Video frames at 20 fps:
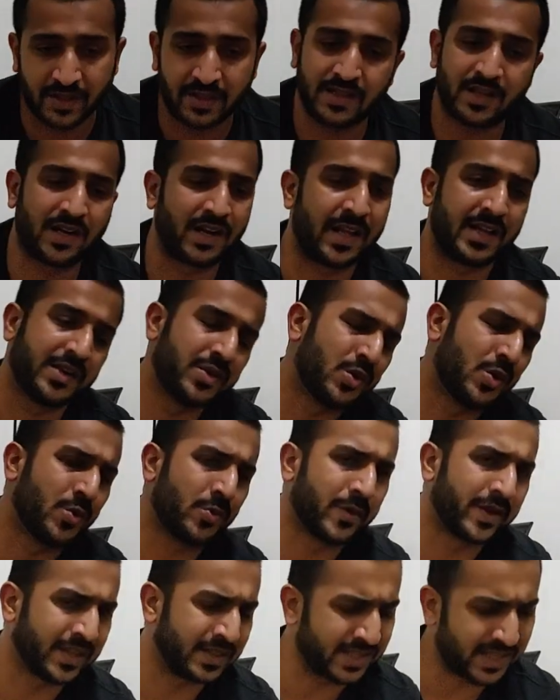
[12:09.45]
and they're like, no
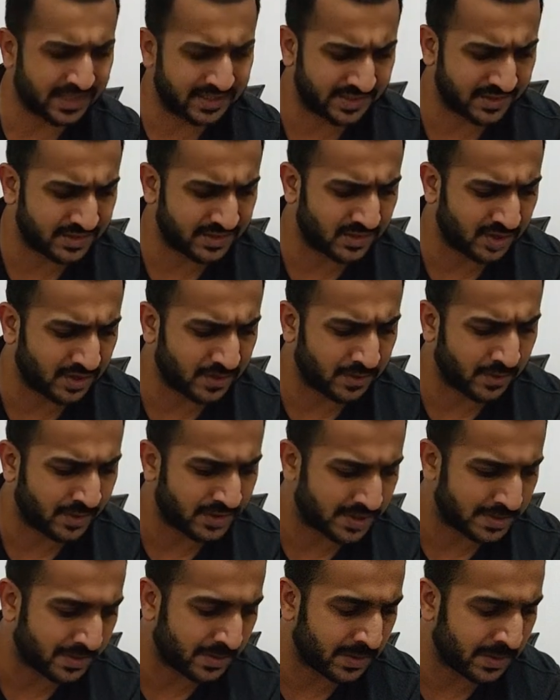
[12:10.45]
way, that's not
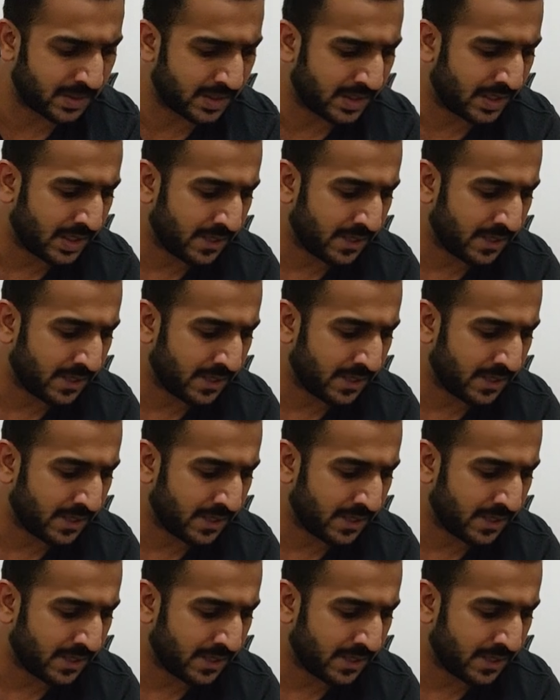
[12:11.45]
possible.